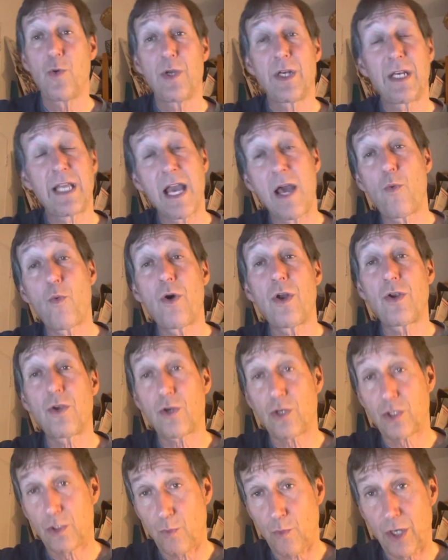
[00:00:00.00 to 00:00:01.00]
would get
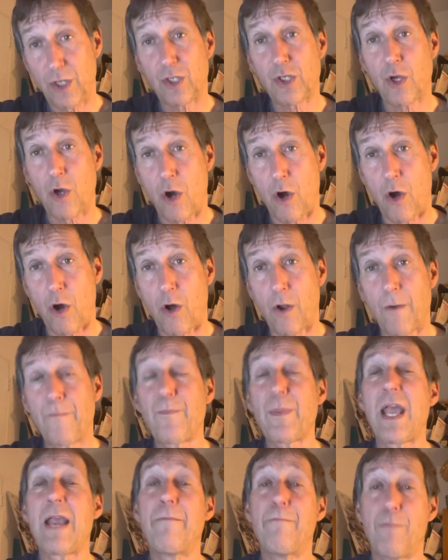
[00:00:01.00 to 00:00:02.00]
what is called
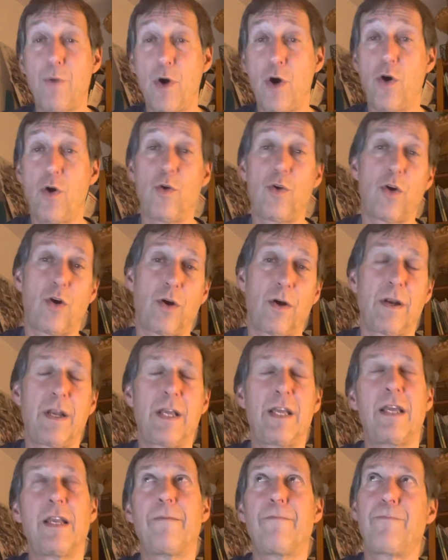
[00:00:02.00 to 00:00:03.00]
a mode, or
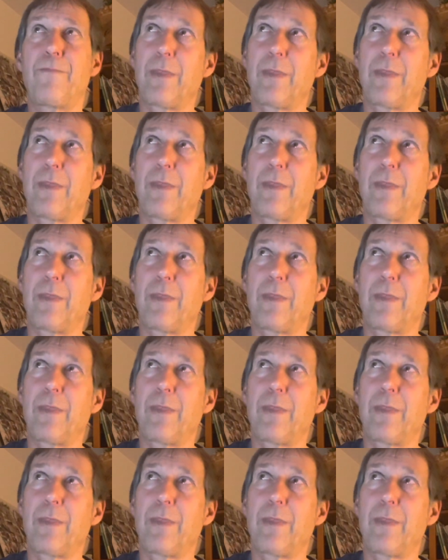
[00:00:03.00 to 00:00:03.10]
in